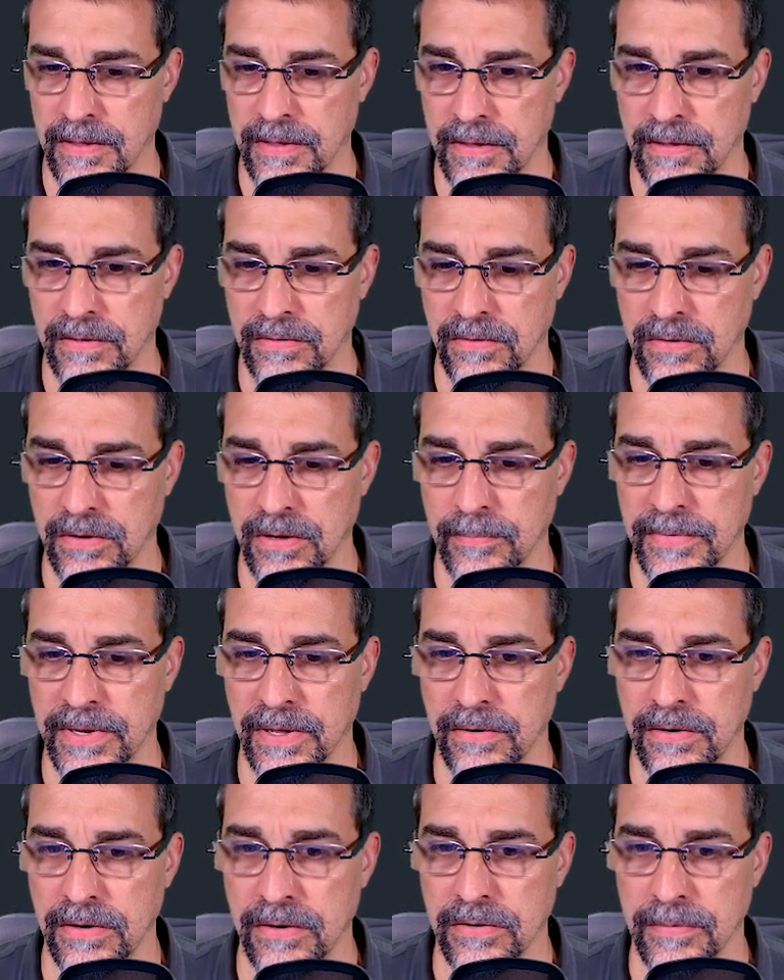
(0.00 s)
So come
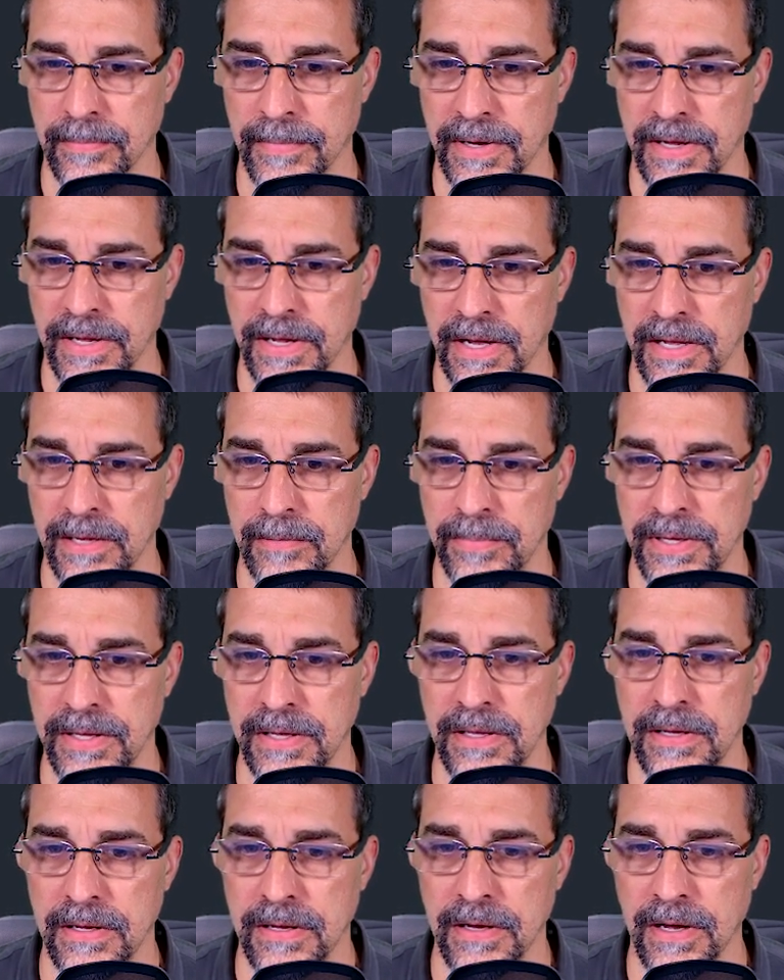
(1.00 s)
down here to my
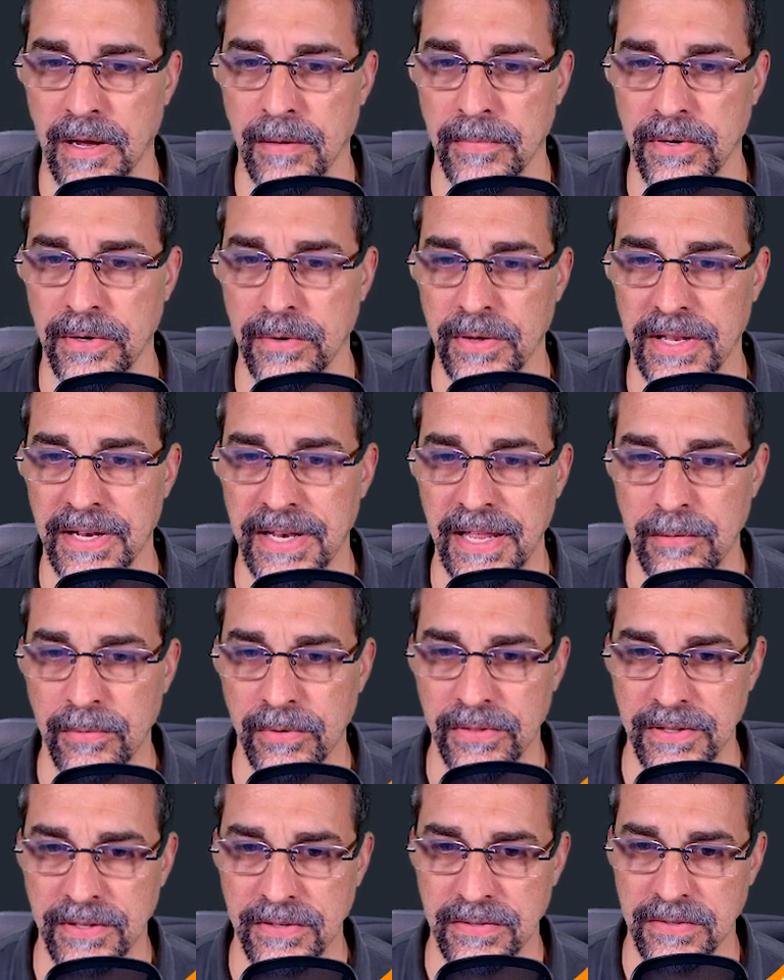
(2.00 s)
IP. I'm going to enable
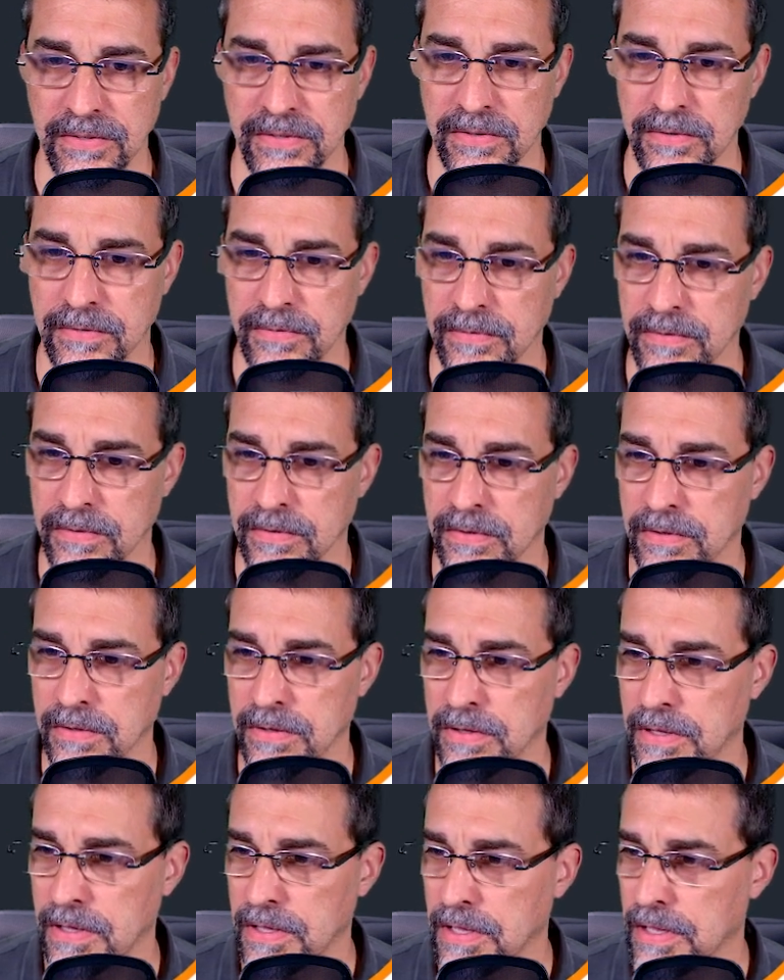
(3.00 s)
this.
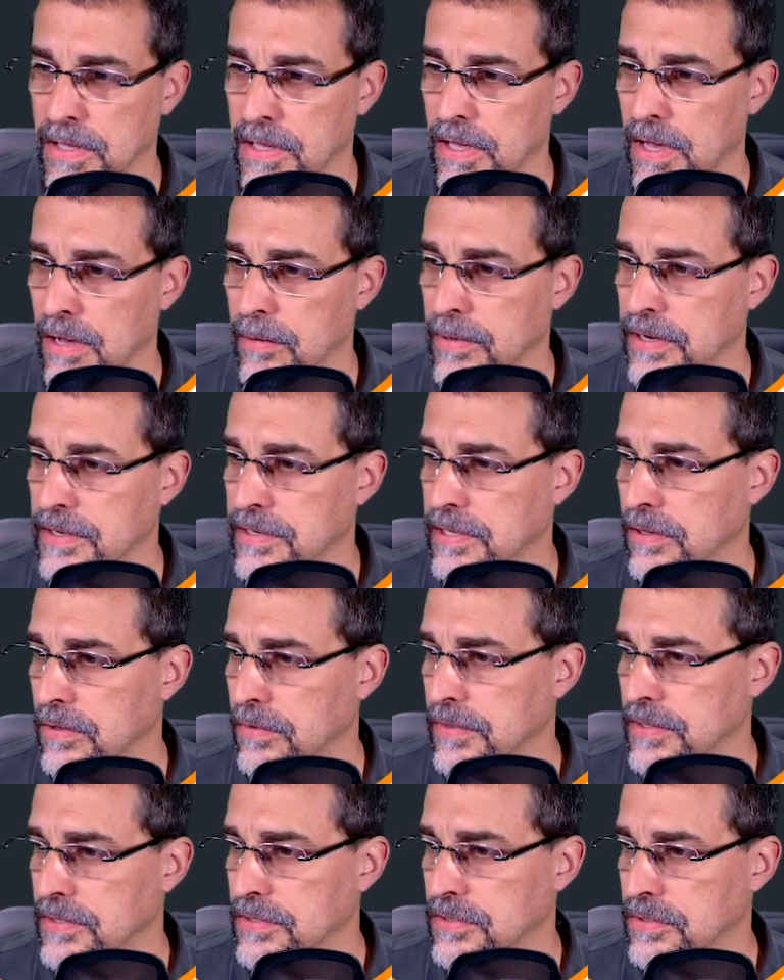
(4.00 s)
I'm going to tell
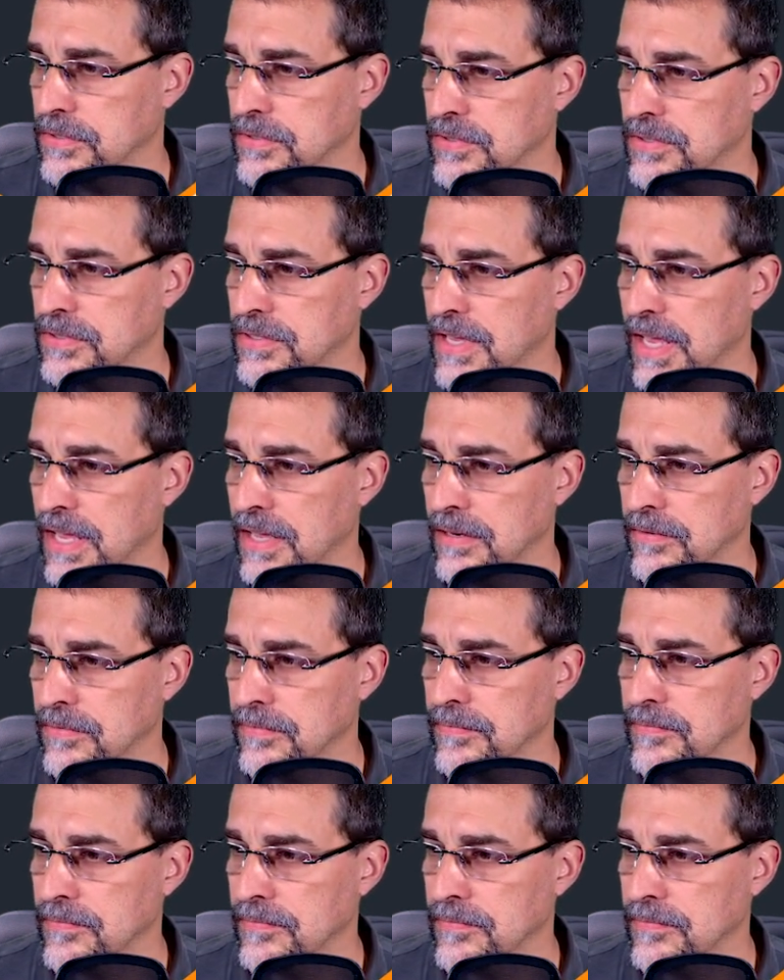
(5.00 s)
this to scan,